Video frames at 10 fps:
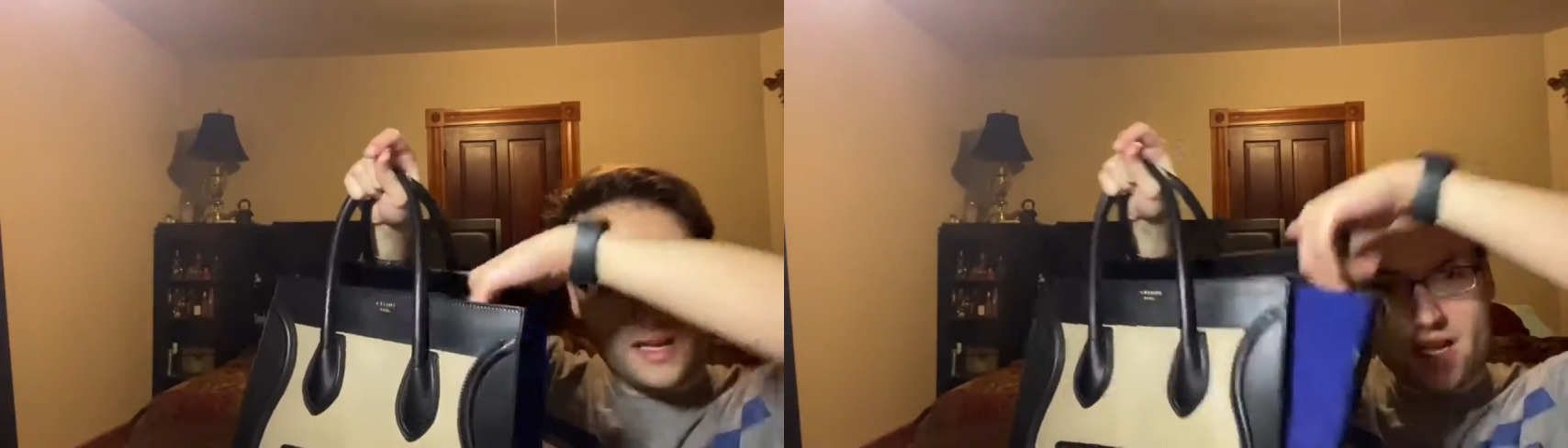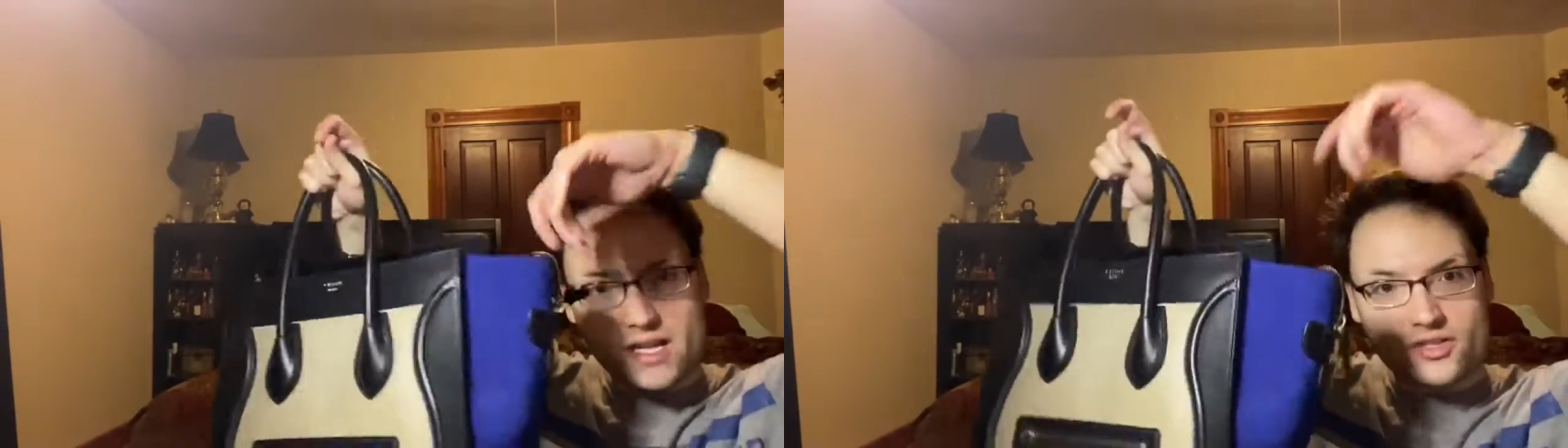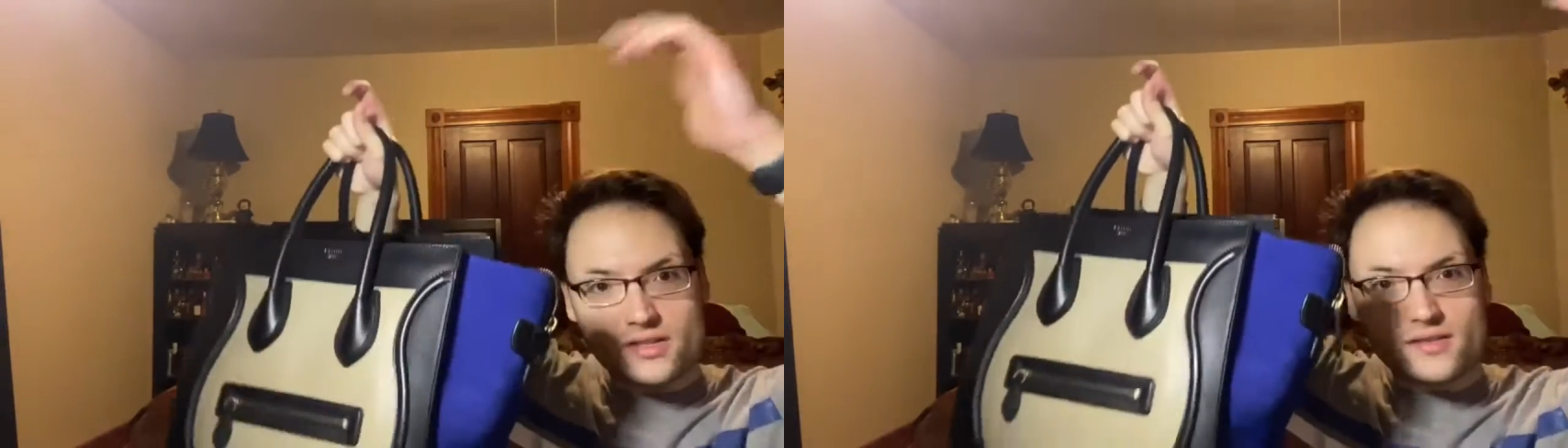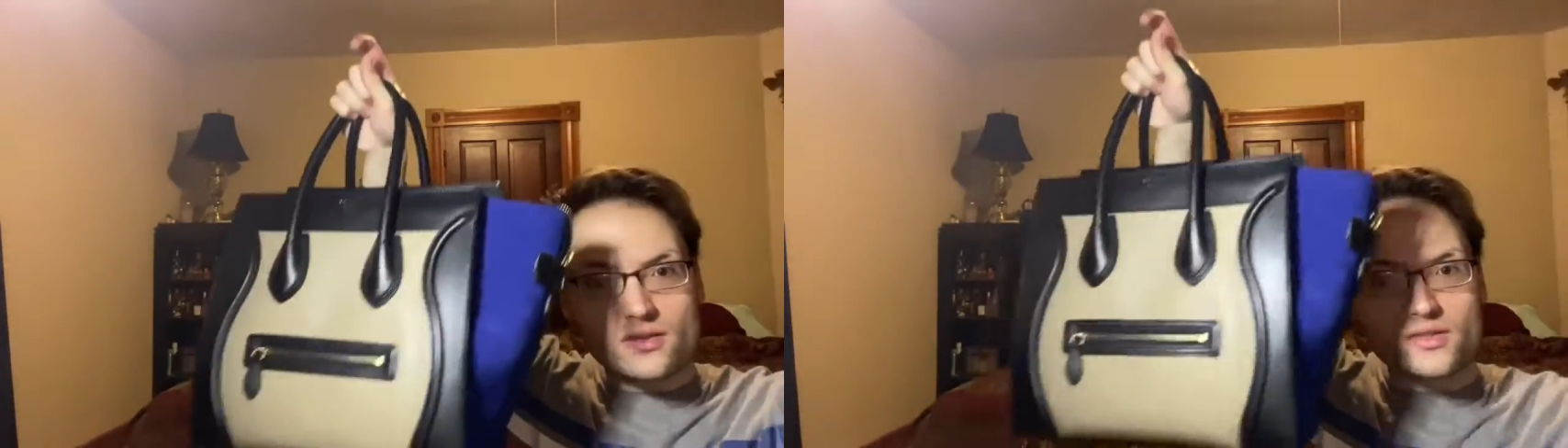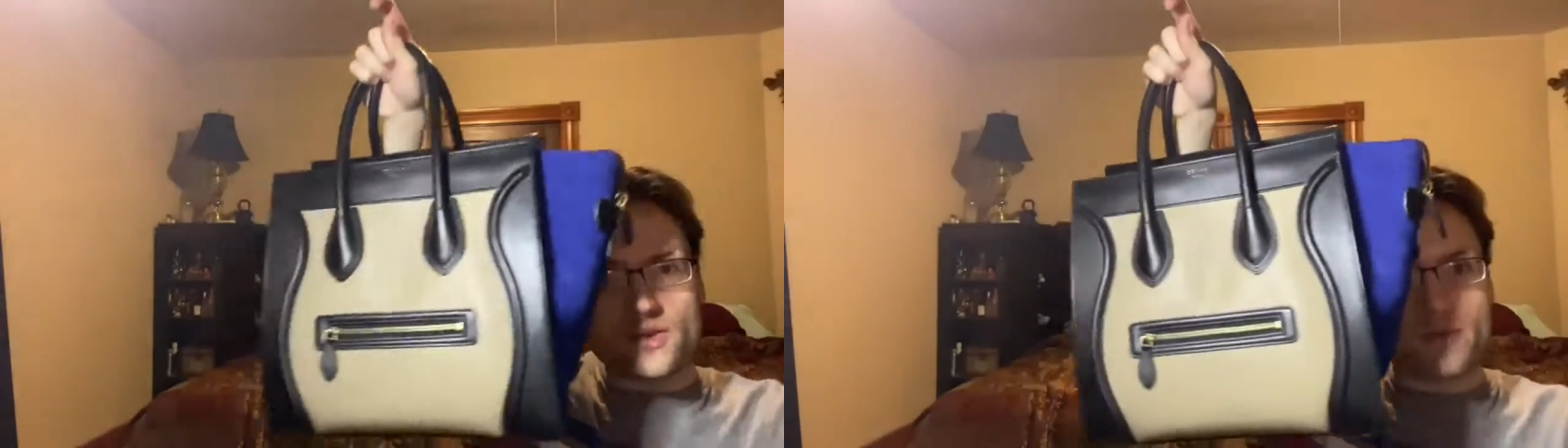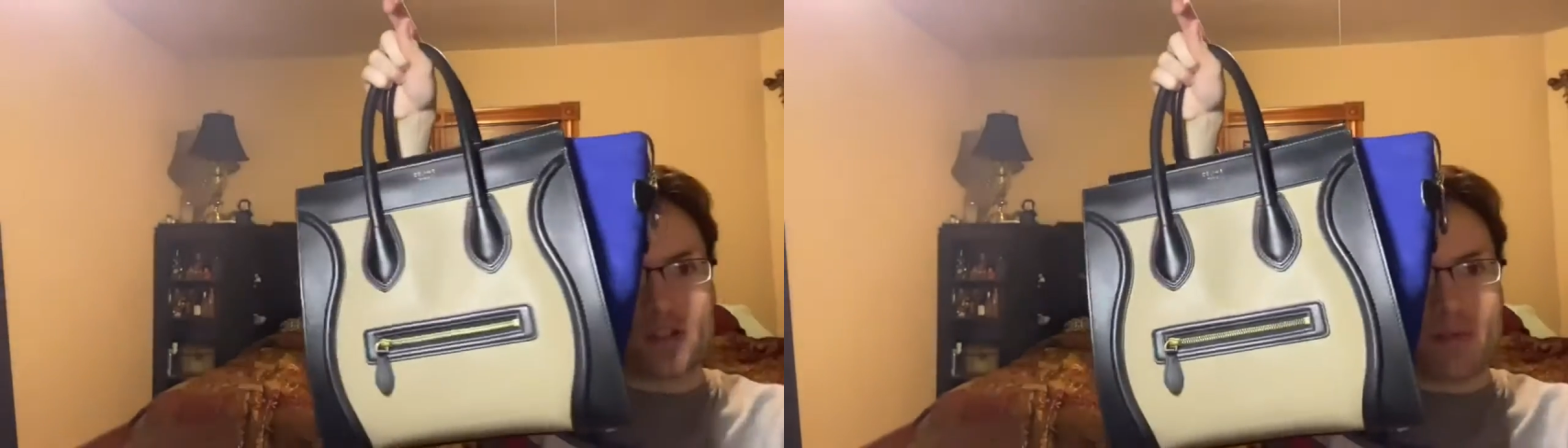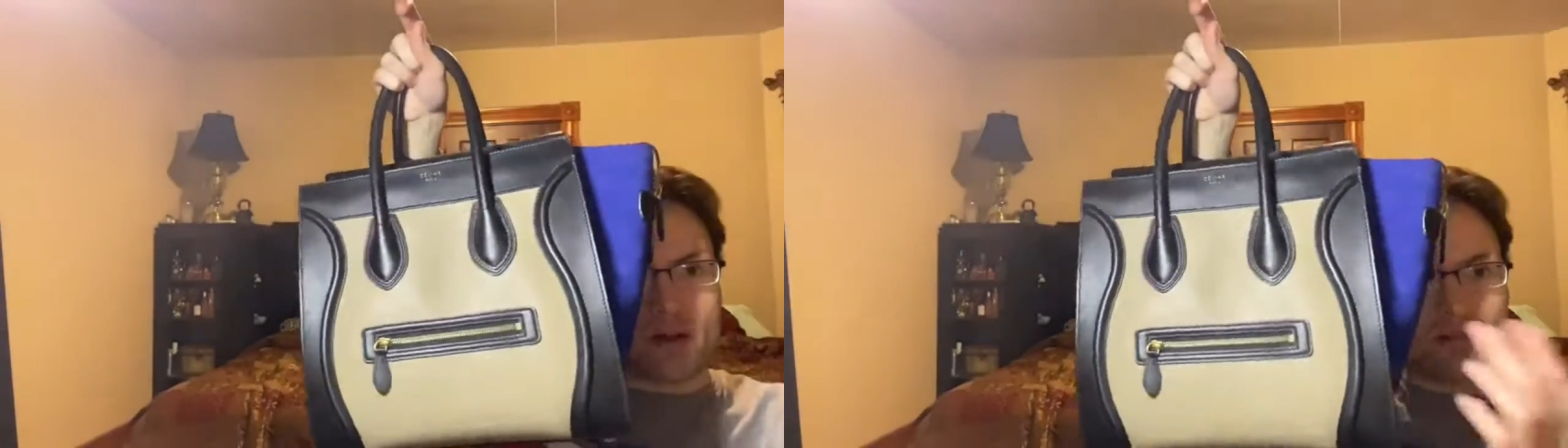It just looks so much better